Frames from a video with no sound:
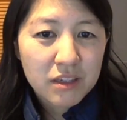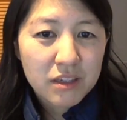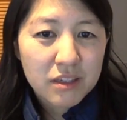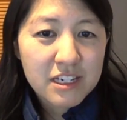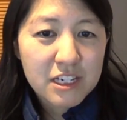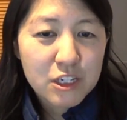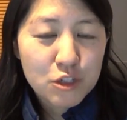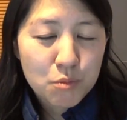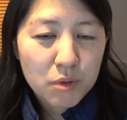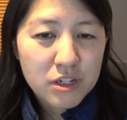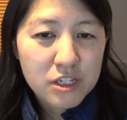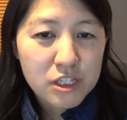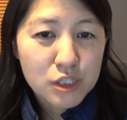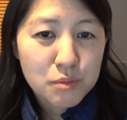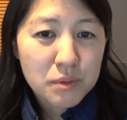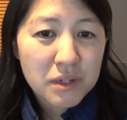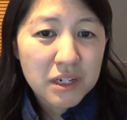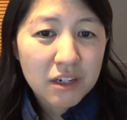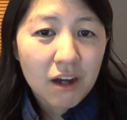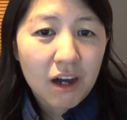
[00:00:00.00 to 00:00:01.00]
that each
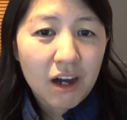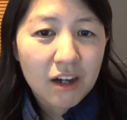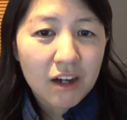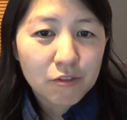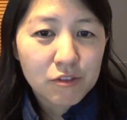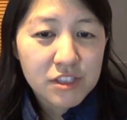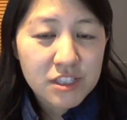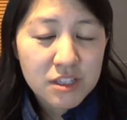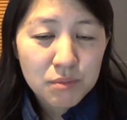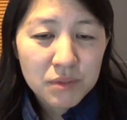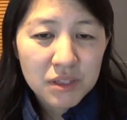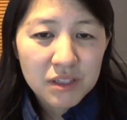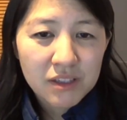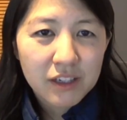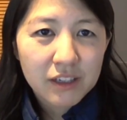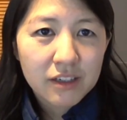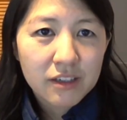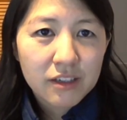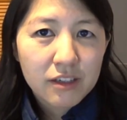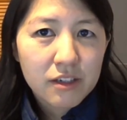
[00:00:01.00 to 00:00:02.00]
participant got was something
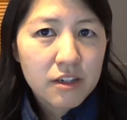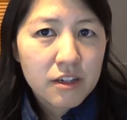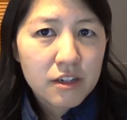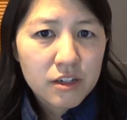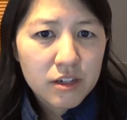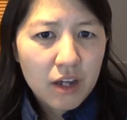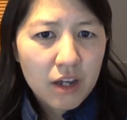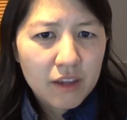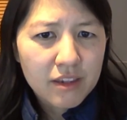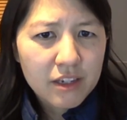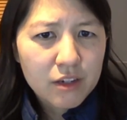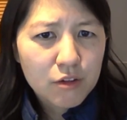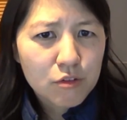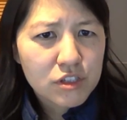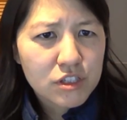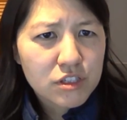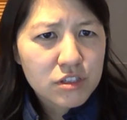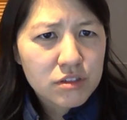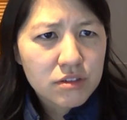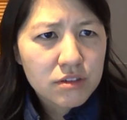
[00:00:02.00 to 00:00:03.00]
like, I think it
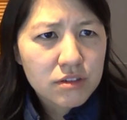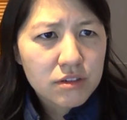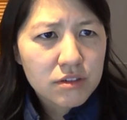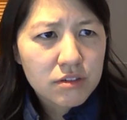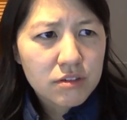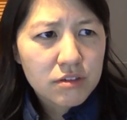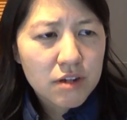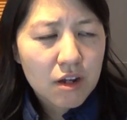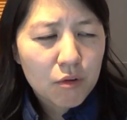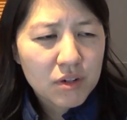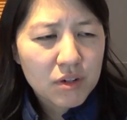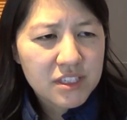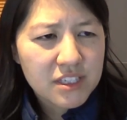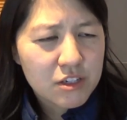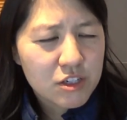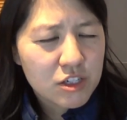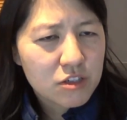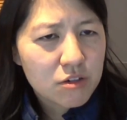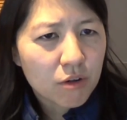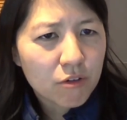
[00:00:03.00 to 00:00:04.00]
was, I want to
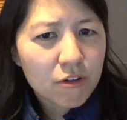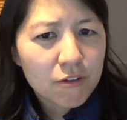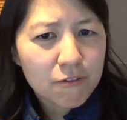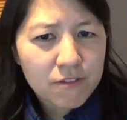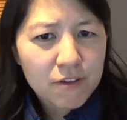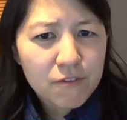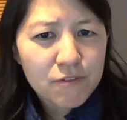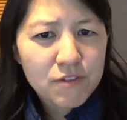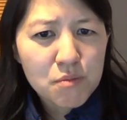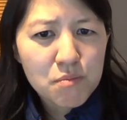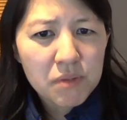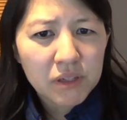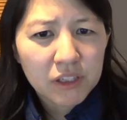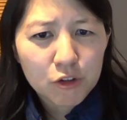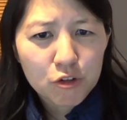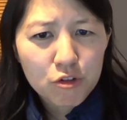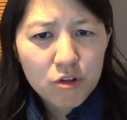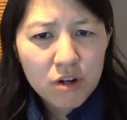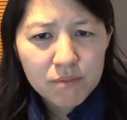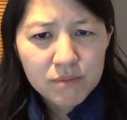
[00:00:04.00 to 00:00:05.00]
say 250
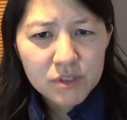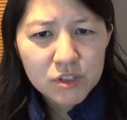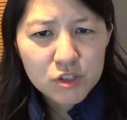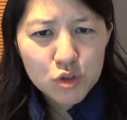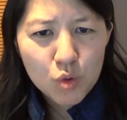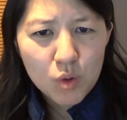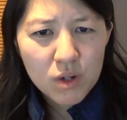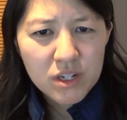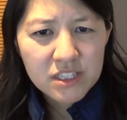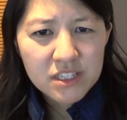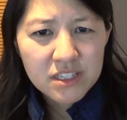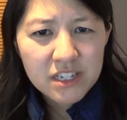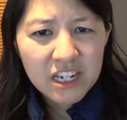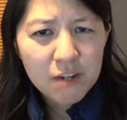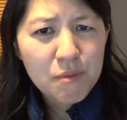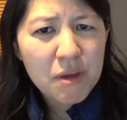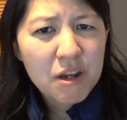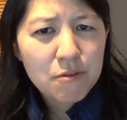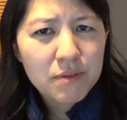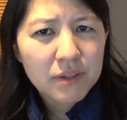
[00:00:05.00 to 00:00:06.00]
milligrams twice a day.
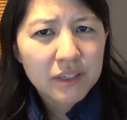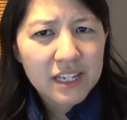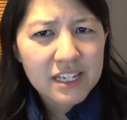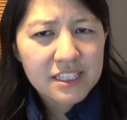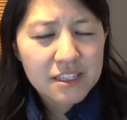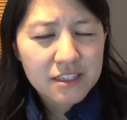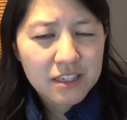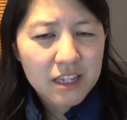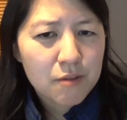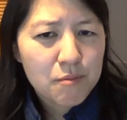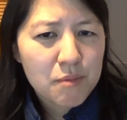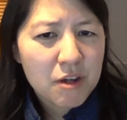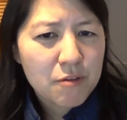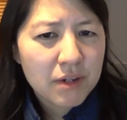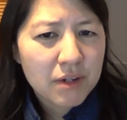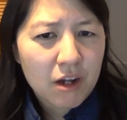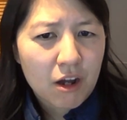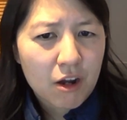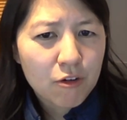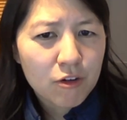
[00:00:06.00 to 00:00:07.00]
It may have been less than that. It may have
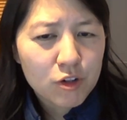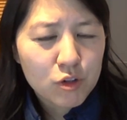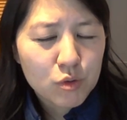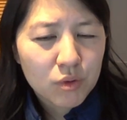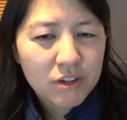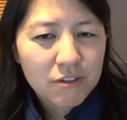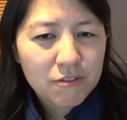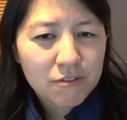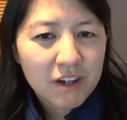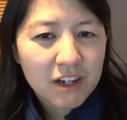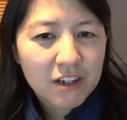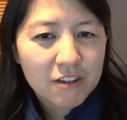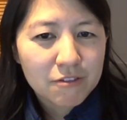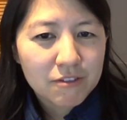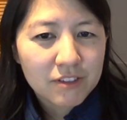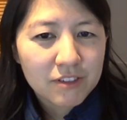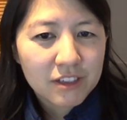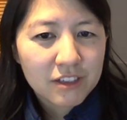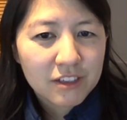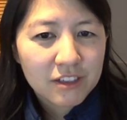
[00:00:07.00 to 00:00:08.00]
been
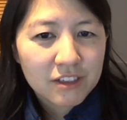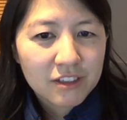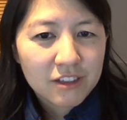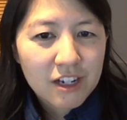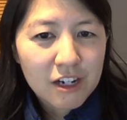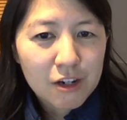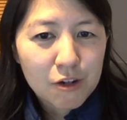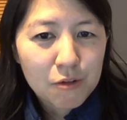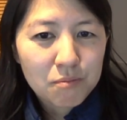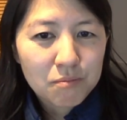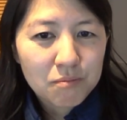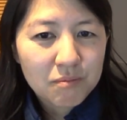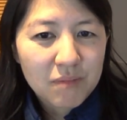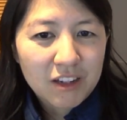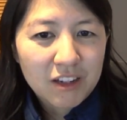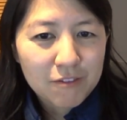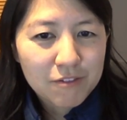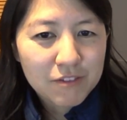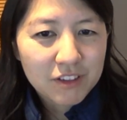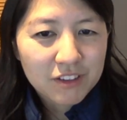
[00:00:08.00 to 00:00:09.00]
125. We
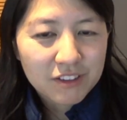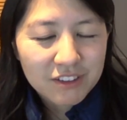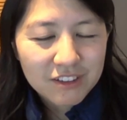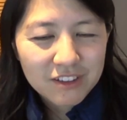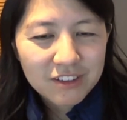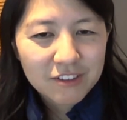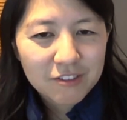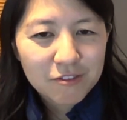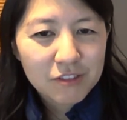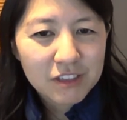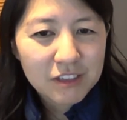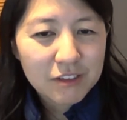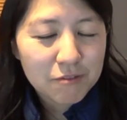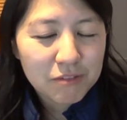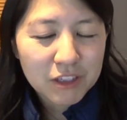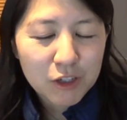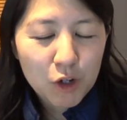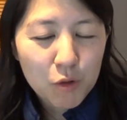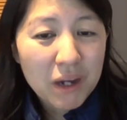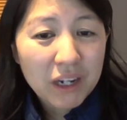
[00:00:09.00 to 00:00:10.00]

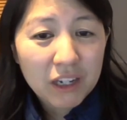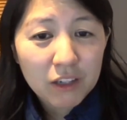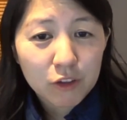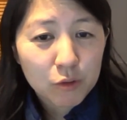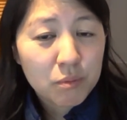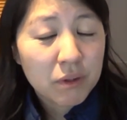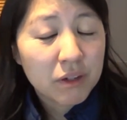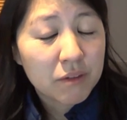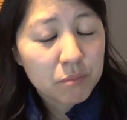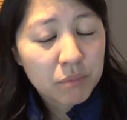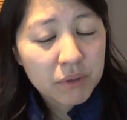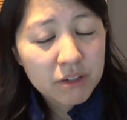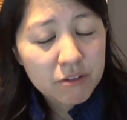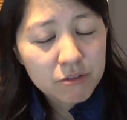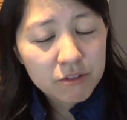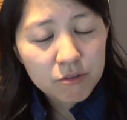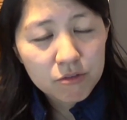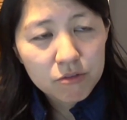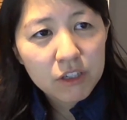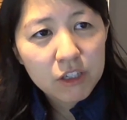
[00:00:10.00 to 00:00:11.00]
can go back and look. But
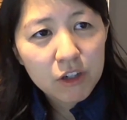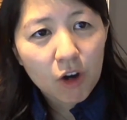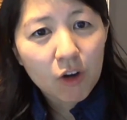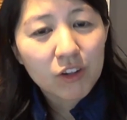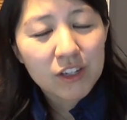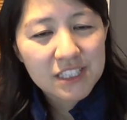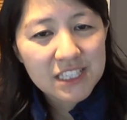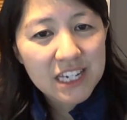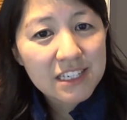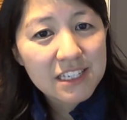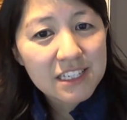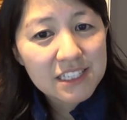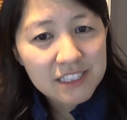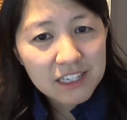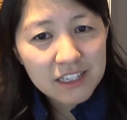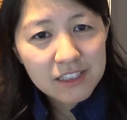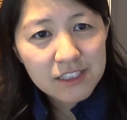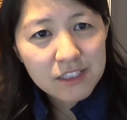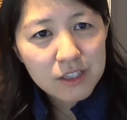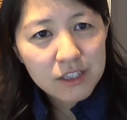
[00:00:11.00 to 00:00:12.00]
regardless, the idea is
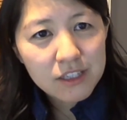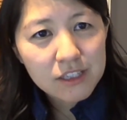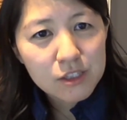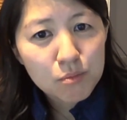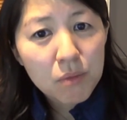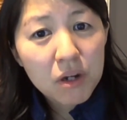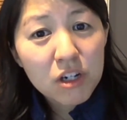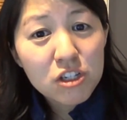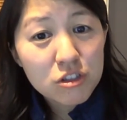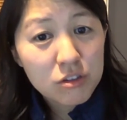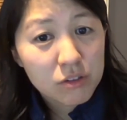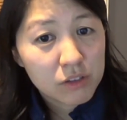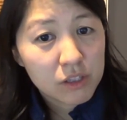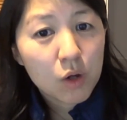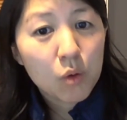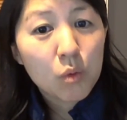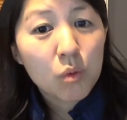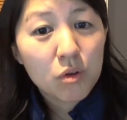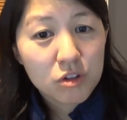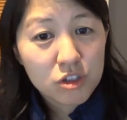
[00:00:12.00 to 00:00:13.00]
that it's a much
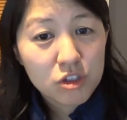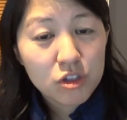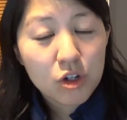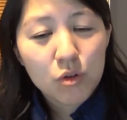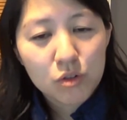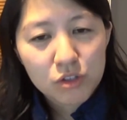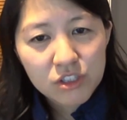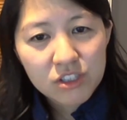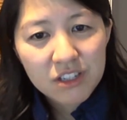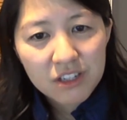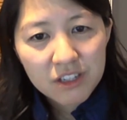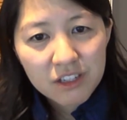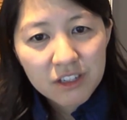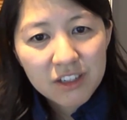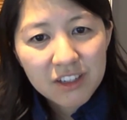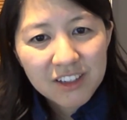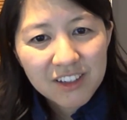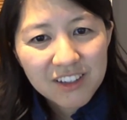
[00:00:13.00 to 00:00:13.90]
lower dose